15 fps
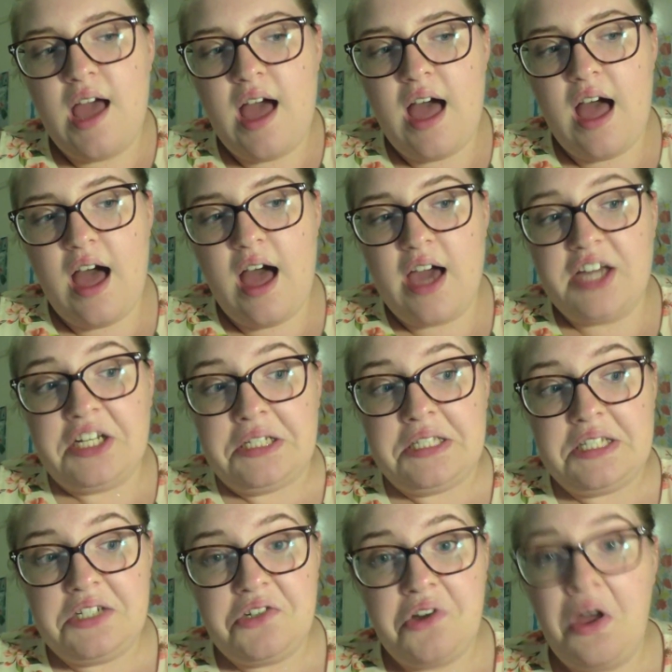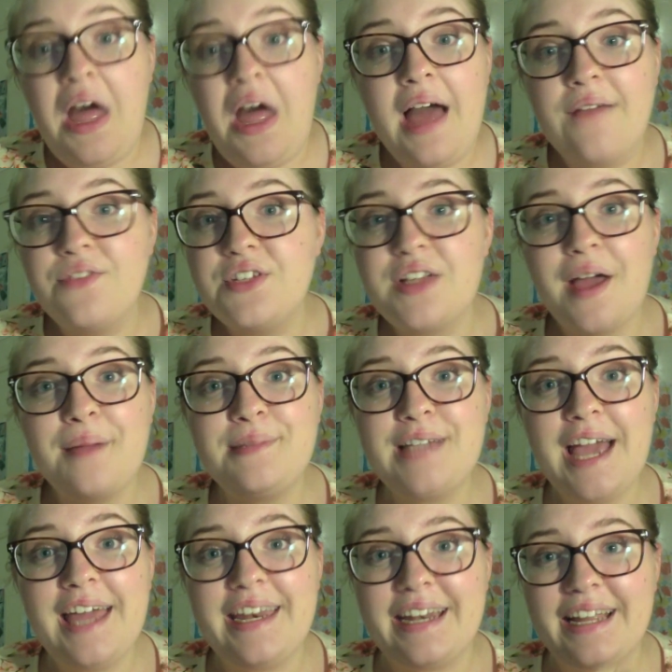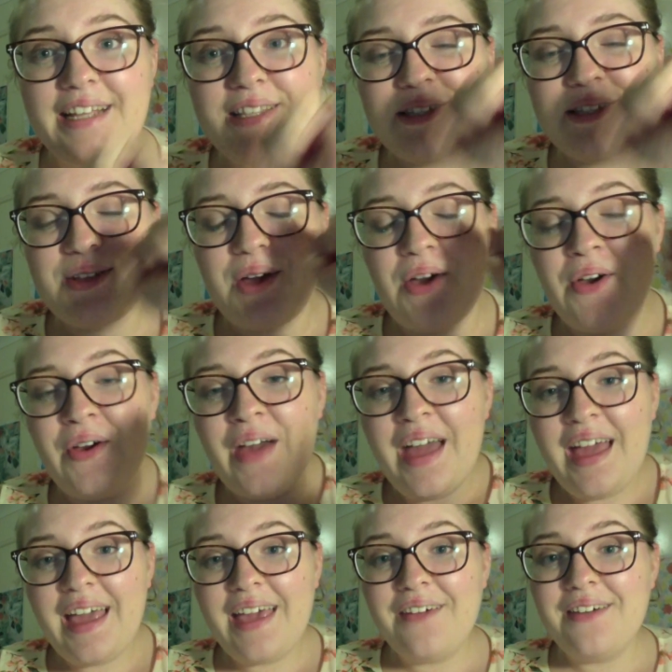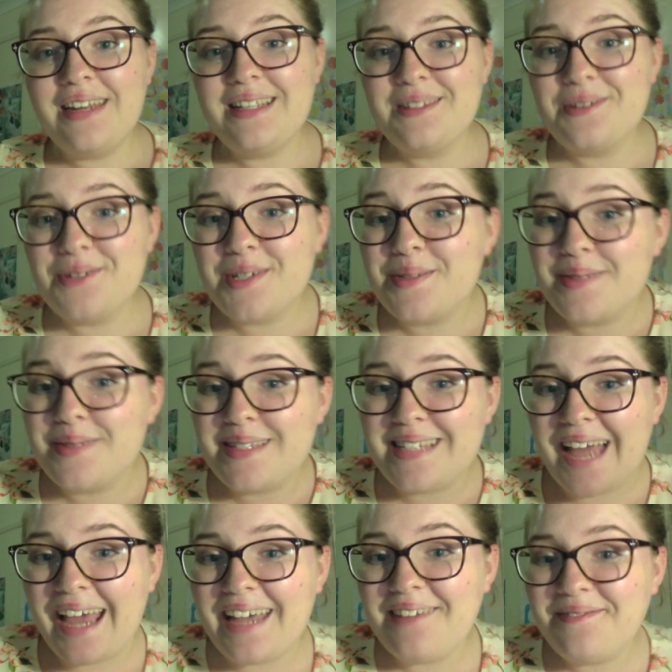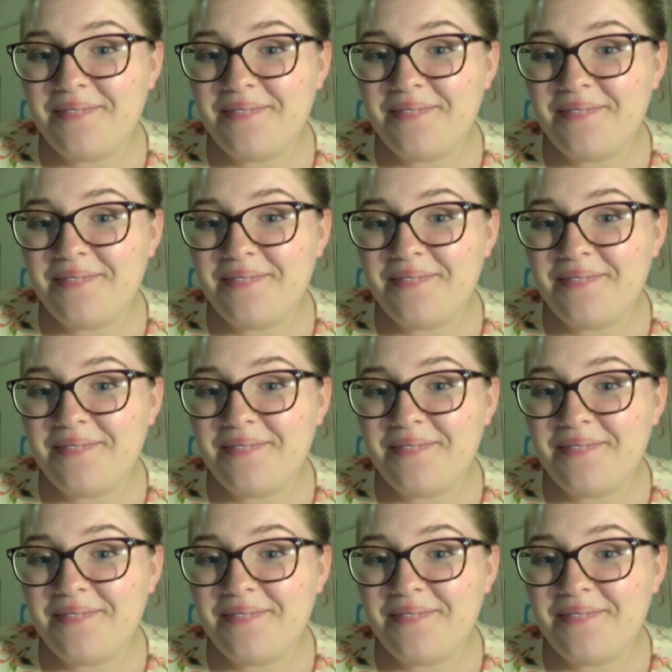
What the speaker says: I just did not have the time to edit it. So here it is on Christmas Day.